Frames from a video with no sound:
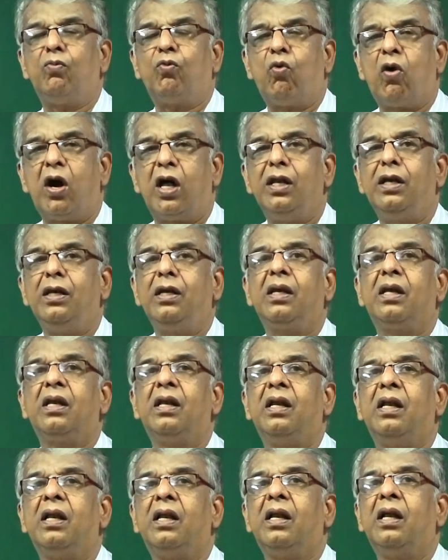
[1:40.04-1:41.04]
1
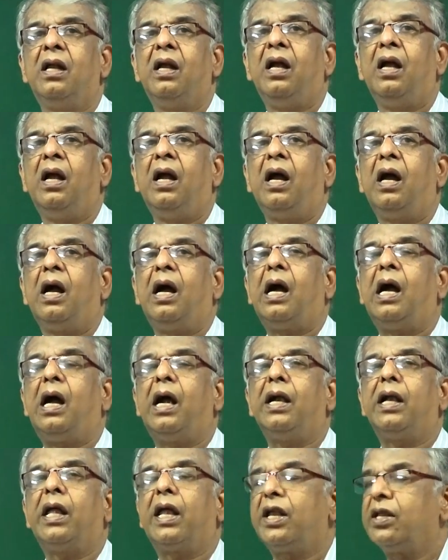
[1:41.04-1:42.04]

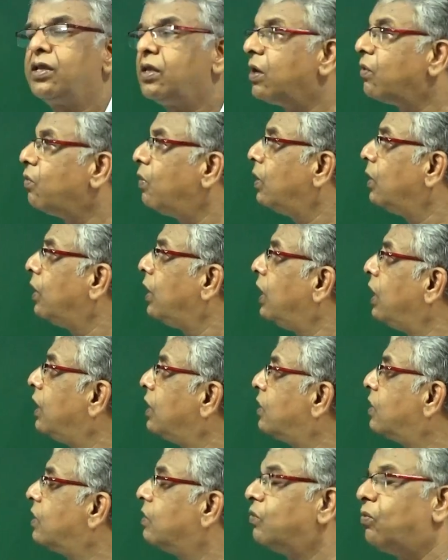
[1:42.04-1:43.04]
and another one
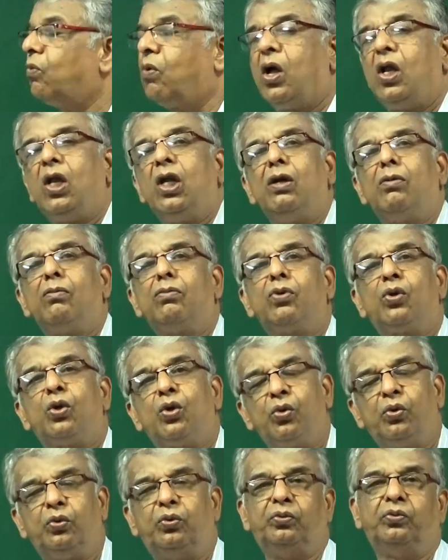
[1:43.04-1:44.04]
is volume
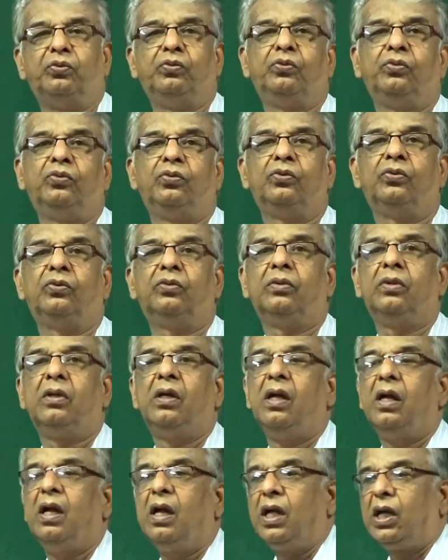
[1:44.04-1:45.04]
2.
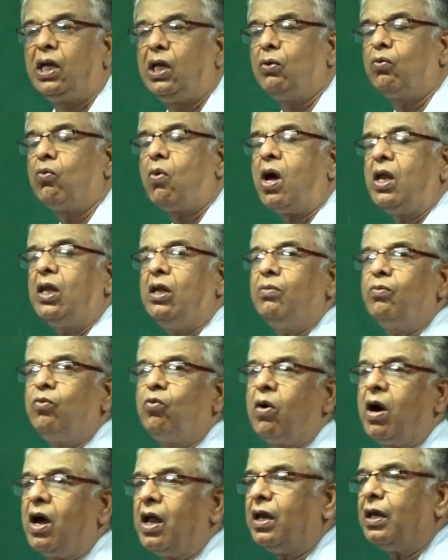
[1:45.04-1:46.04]
In volume
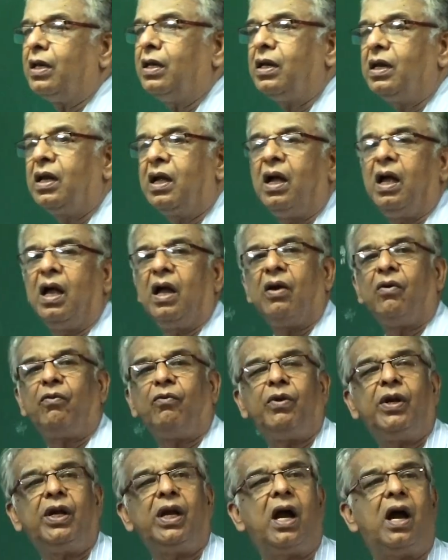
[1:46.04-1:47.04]
1
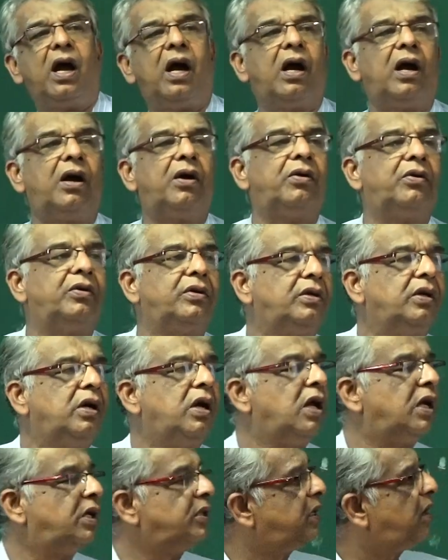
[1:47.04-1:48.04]
we have
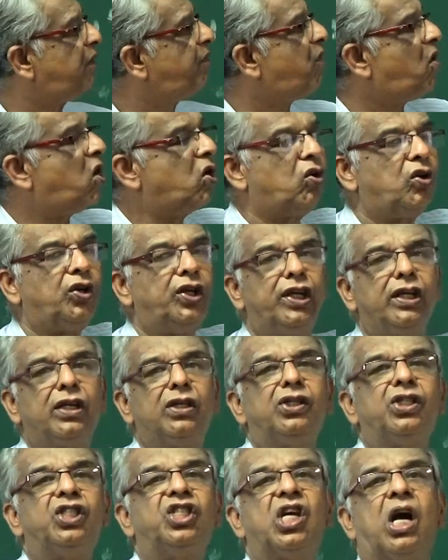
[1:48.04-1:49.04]
the
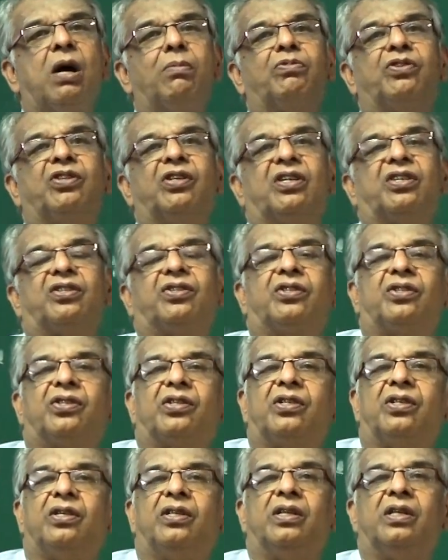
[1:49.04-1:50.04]
following
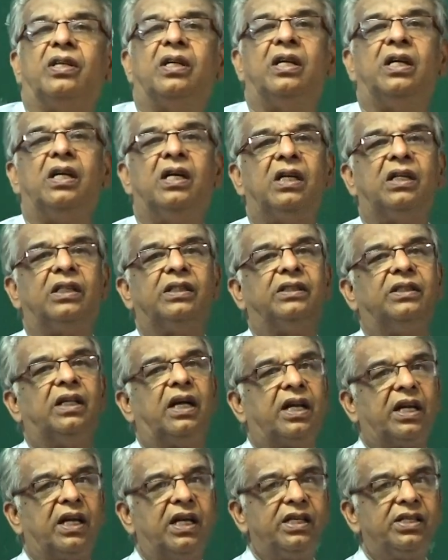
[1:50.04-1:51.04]
chapters.
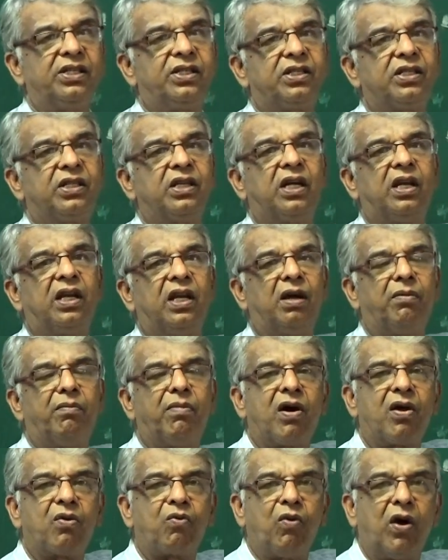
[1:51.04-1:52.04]
That is
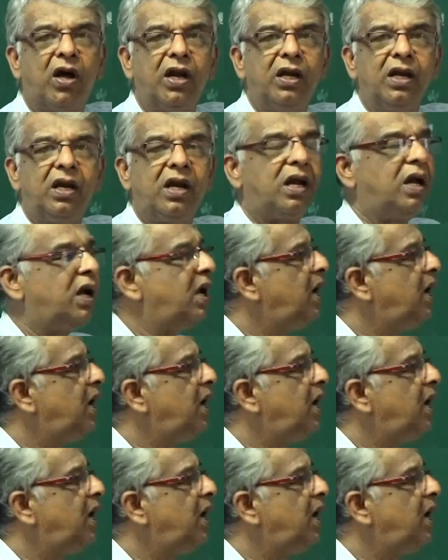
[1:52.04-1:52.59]
number 1,